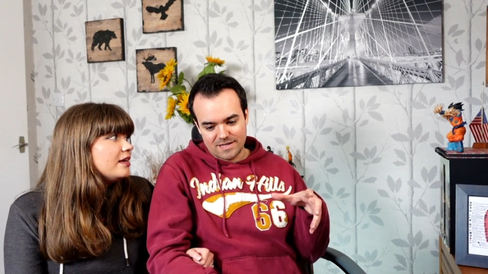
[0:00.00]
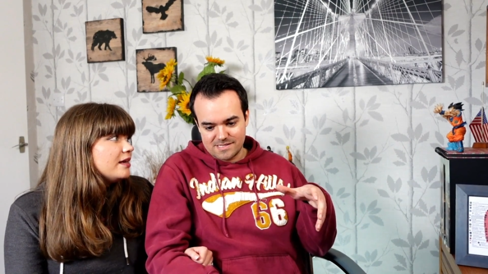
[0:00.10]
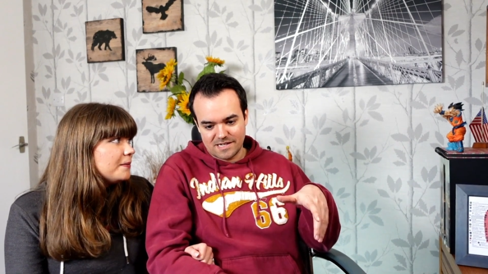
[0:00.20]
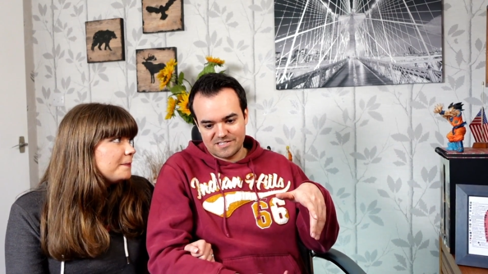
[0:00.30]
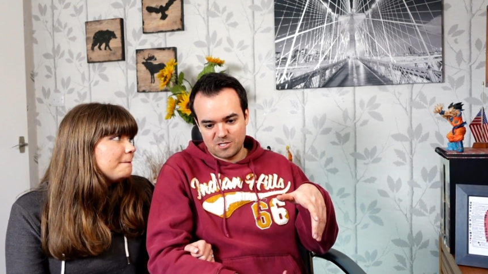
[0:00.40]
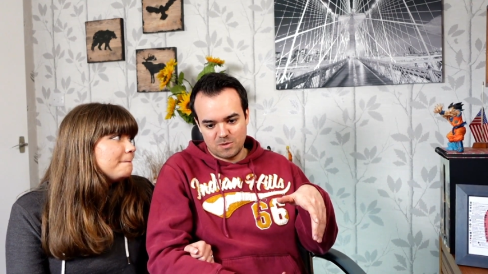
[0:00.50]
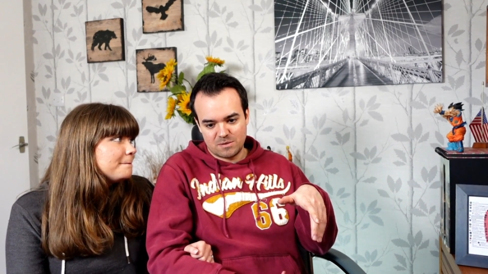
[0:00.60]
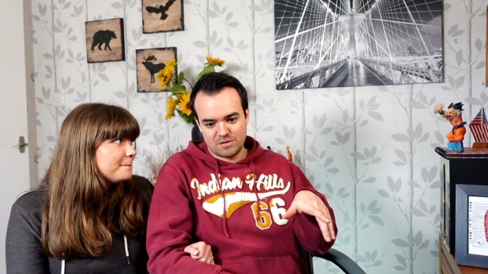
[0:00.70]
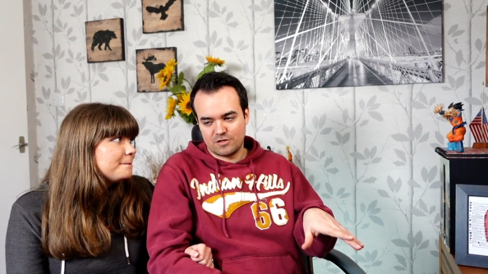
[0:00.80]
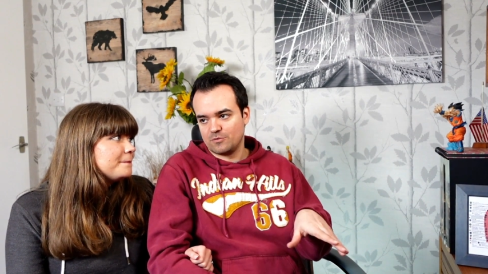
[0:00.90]
Speaker 1: that sucks you in
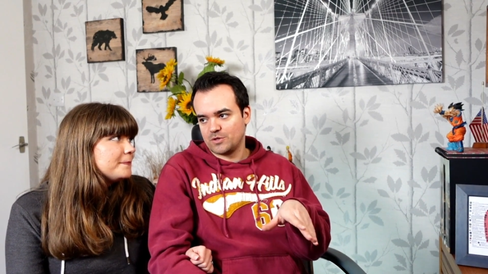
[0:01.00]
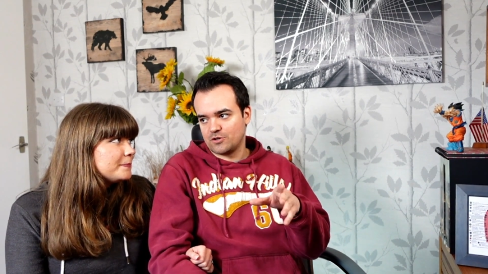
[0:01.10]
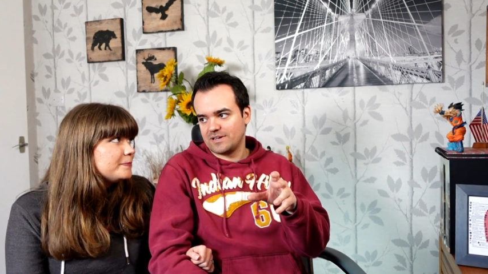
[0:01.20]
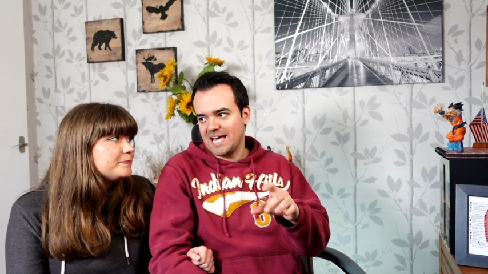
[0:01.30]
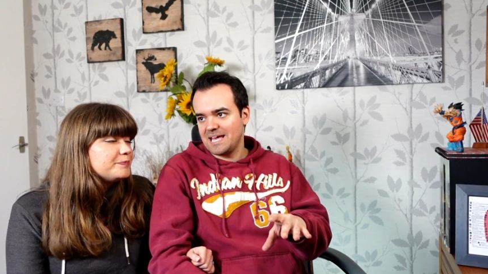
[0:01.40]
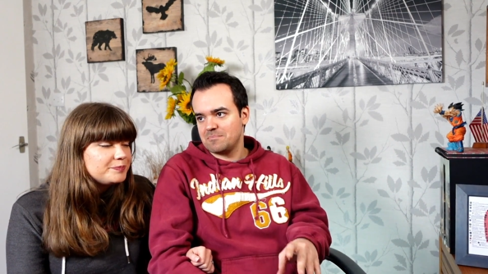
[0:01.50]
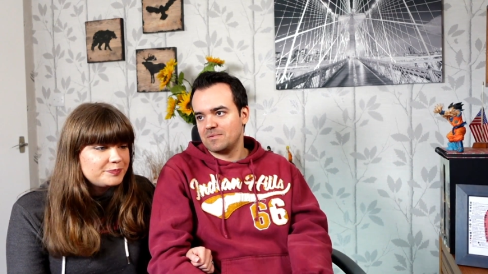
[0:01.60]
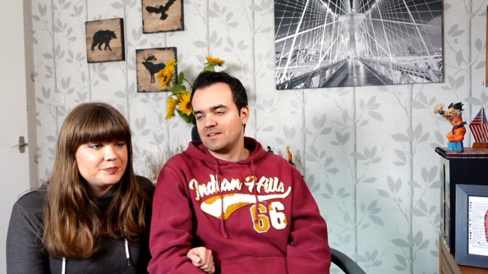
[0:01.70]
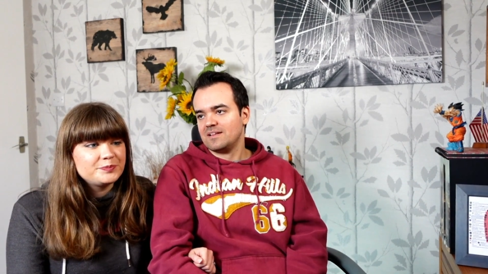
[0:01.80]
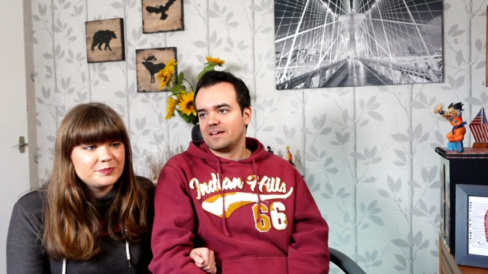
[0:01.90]
with your name.
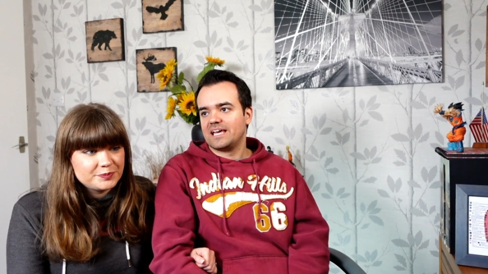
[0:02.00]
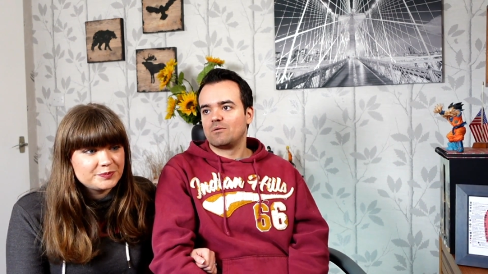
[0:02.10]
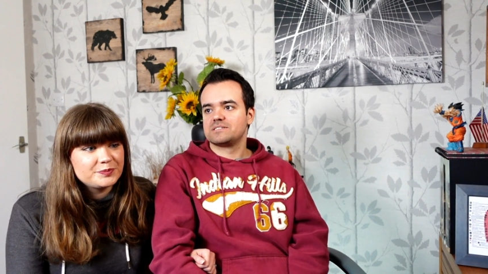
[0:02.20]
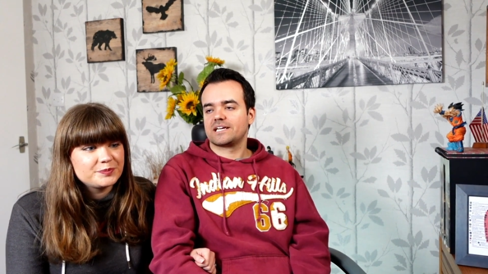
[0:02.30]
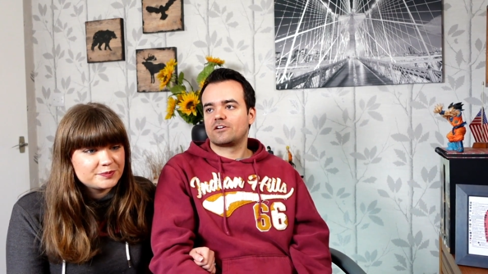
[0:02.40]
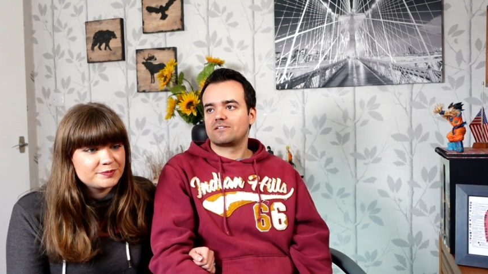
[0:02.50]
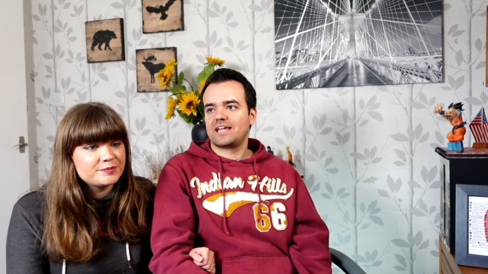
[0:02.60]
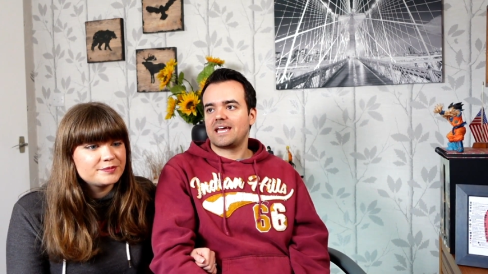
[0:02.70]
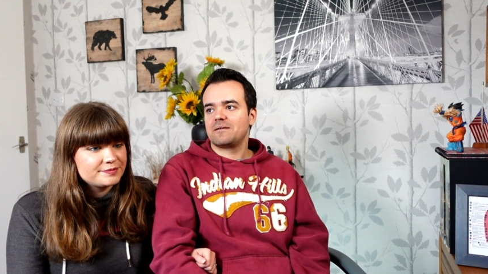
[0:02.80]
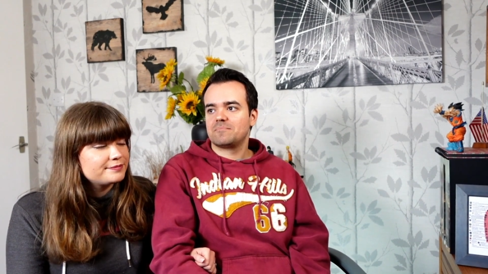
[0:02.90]
It was like your
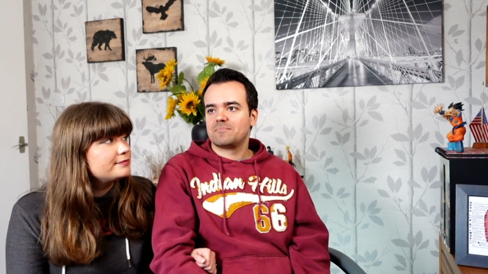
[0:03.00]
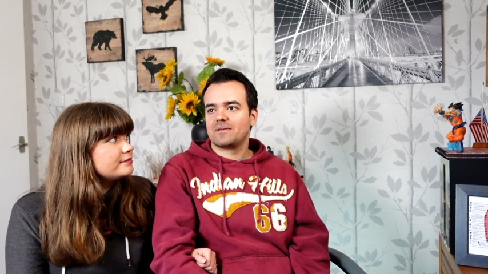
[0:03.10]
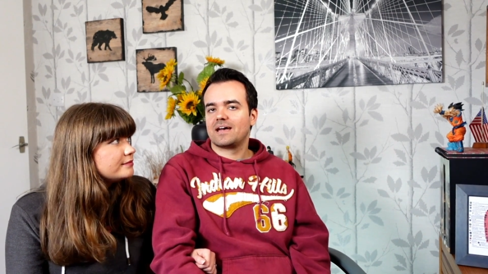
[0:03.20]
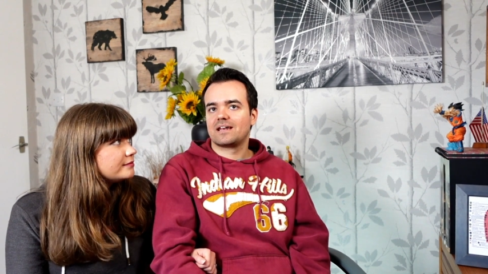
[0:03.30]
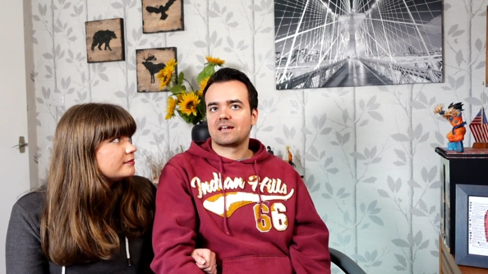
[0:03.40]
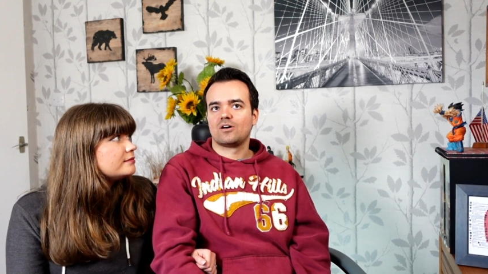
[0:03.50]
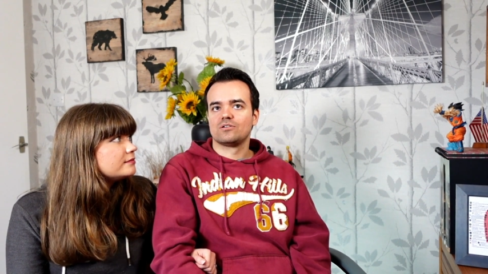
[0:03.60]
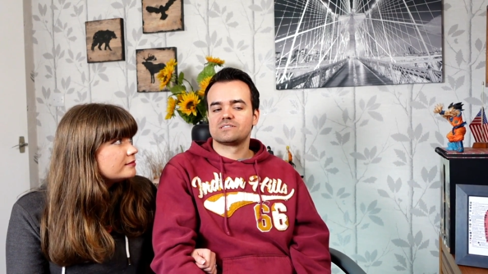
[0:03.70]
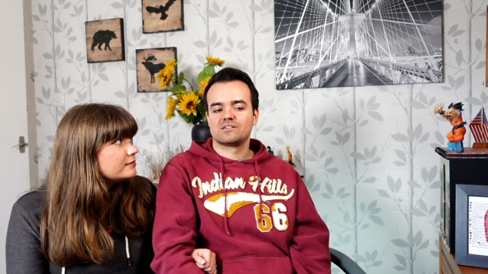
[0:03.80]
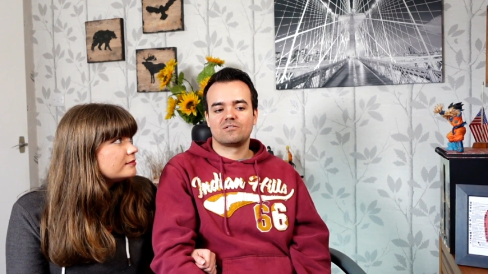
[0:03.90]
name, and then
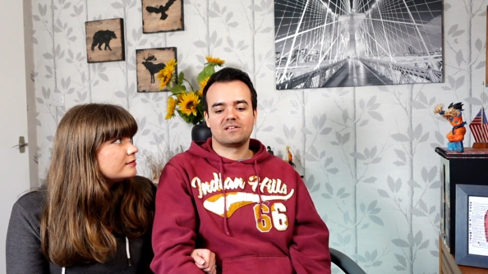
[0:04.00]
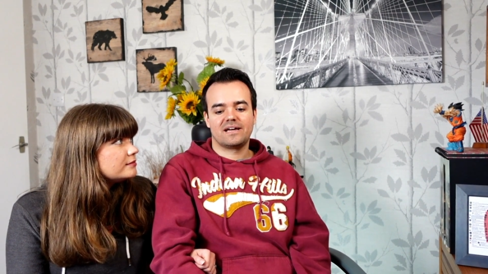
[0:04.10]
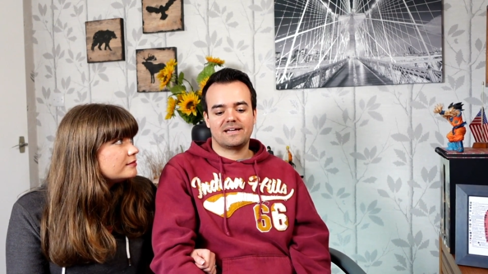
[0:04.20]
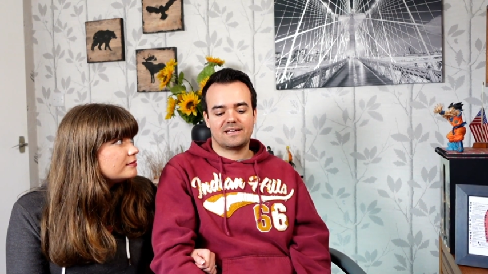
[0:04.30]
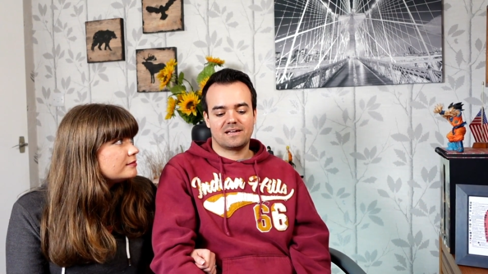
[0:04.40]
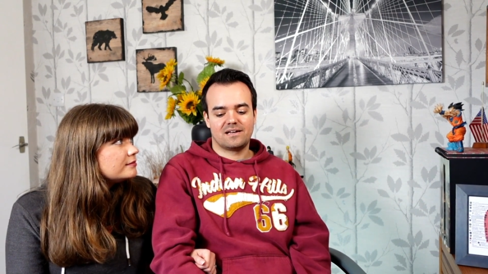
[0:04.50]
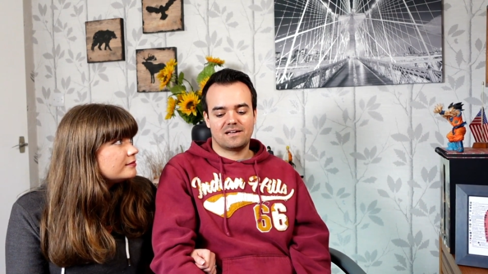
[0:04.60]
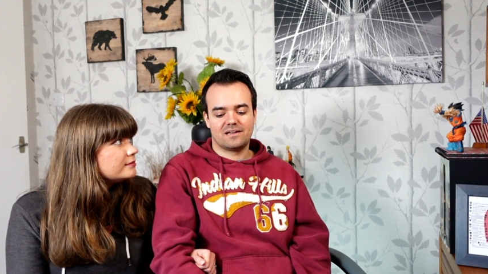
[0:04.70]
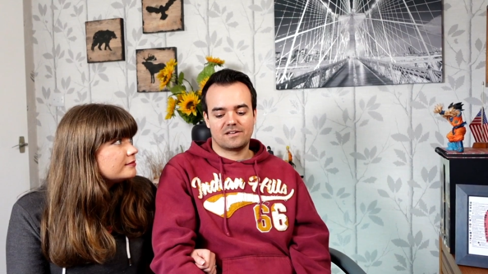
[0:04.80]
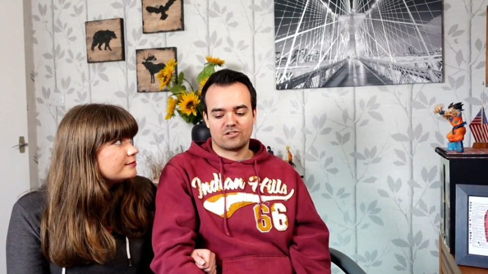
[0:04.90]
also like
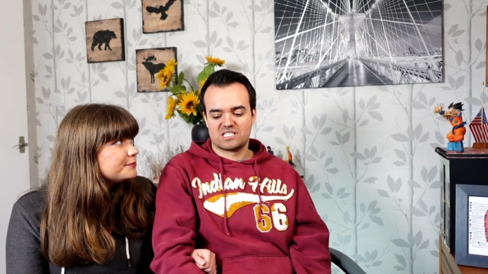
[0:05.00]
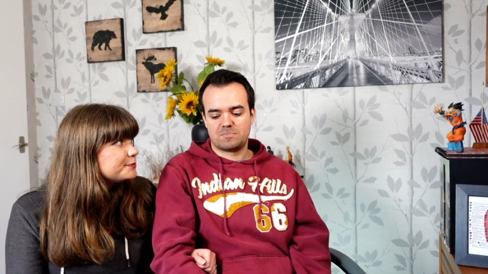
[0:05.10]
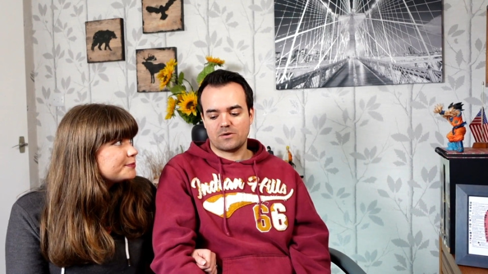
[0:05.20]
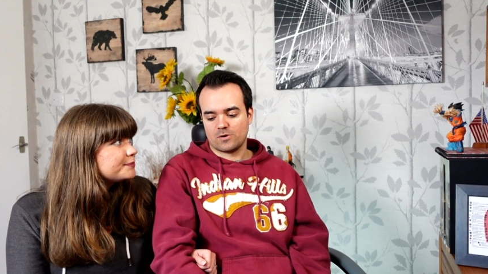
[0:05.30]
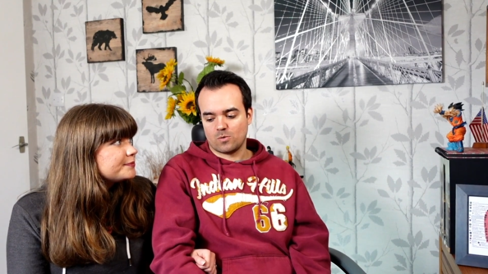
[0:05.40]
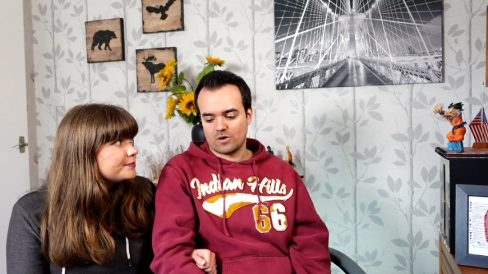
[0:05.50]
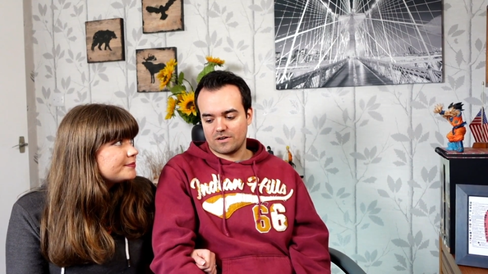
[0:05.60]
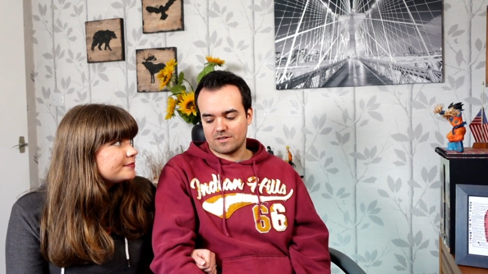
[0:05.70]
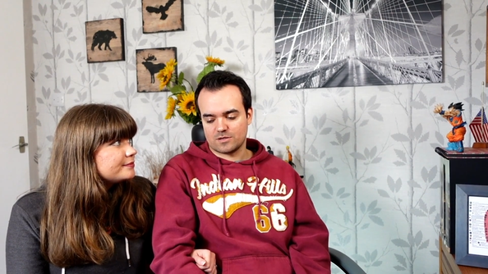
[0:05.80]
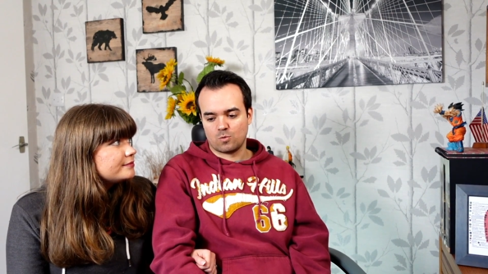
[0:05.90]
your spirit word,
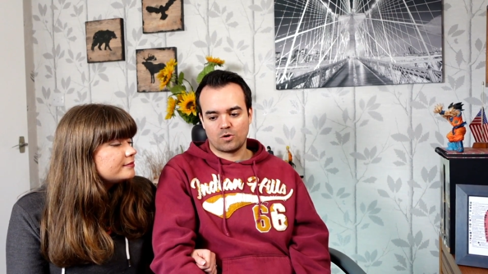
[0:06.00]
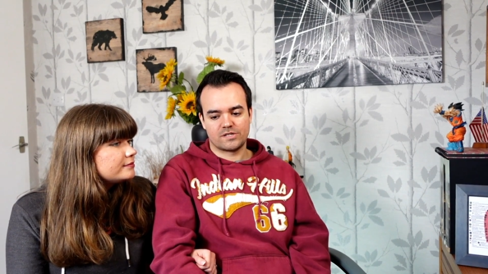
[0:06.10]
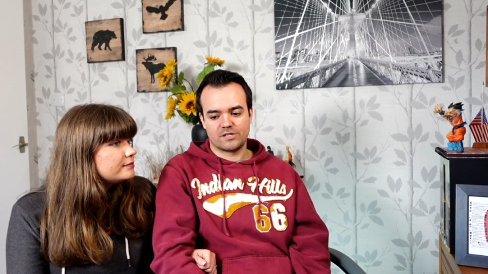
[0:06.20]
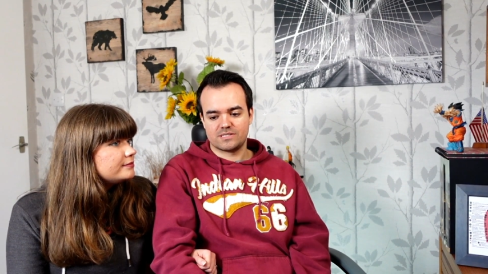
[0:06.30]
like the word that you